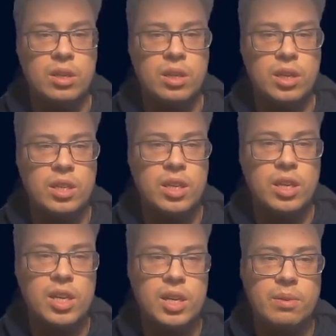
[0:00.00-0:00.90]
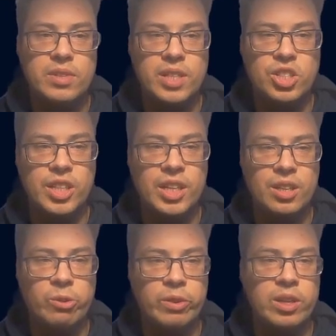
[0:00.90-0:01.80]
And here comes the JDI
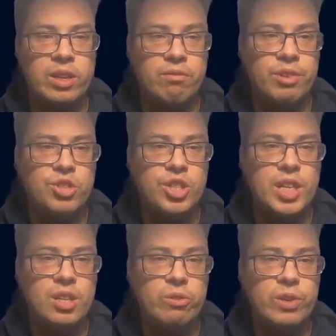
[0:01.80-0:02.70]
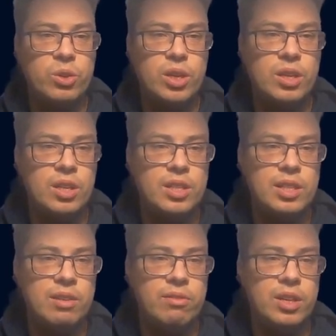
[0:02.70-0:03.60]
Nova. With JDI Nova, you can
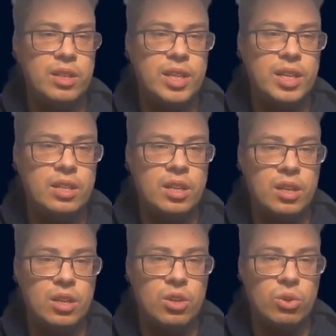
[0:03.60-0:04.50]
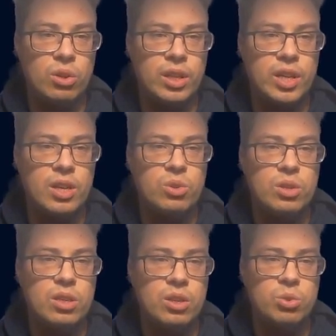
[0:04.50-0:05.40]
easily validate your layout
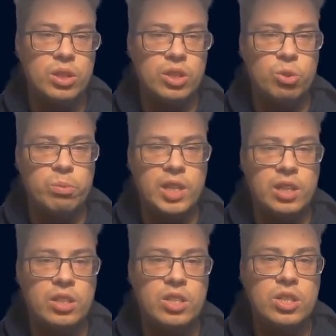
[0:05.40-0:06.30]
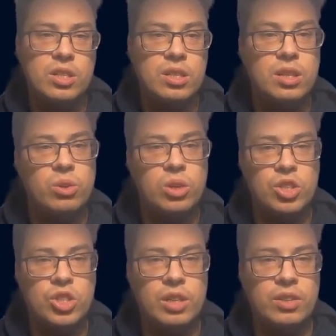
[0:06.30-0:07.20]
using should be conditions. You can
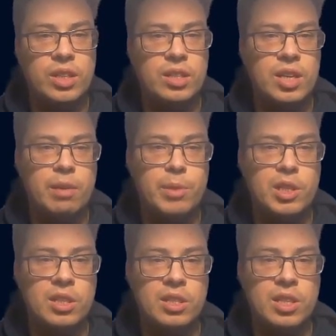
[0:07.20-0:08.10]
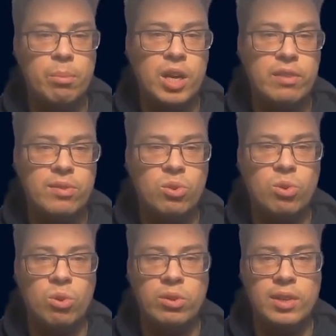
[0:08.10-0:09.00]
check that element is above
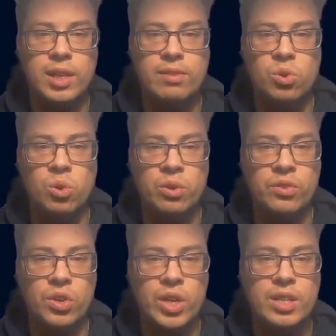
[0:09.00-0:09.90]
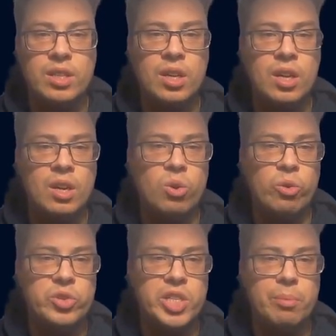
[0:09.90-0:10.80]
or on the left or on the right
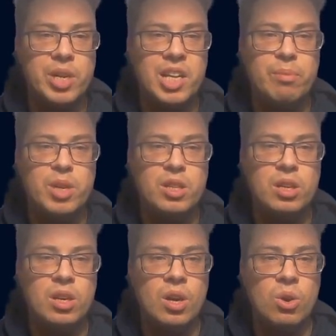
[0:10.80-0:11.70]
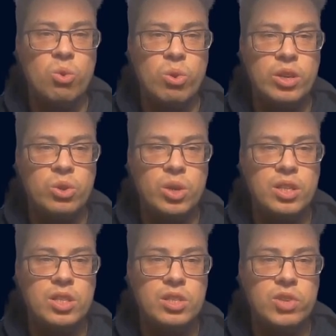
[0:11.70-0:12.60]
of some element, or you can
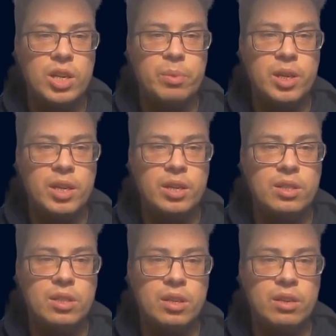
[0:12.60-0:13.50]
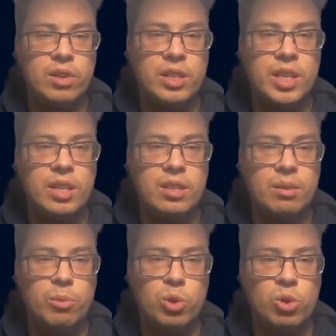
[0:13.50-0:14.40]
describe and validate
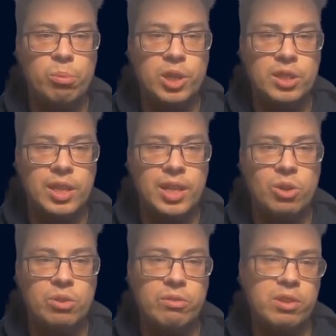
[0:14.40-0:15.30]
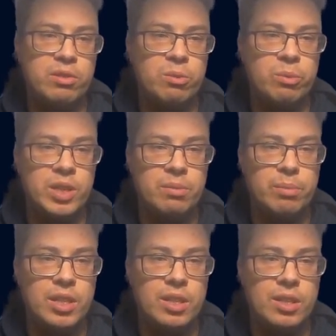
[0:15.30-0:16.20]
more complex layout with this
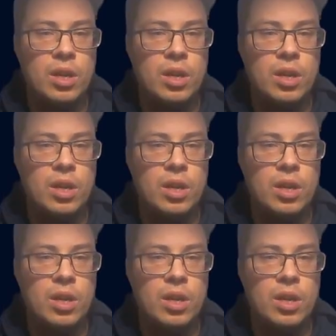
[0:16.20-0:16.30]
method.